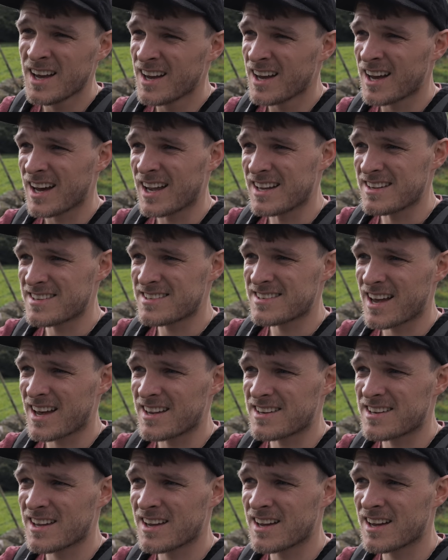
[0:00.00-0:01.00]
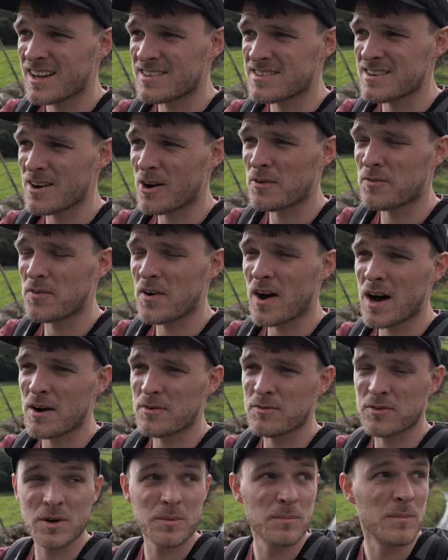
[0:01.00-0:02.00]
And he said it's not far
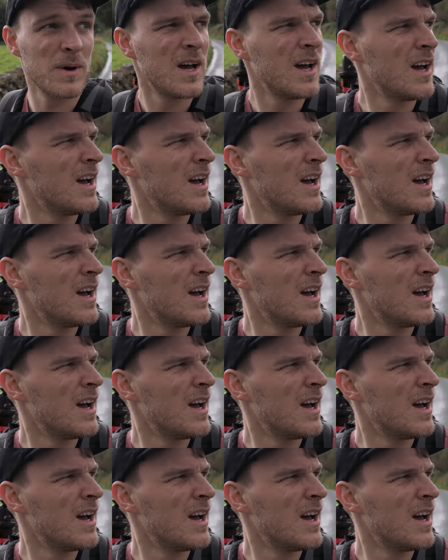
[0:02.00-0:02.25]
from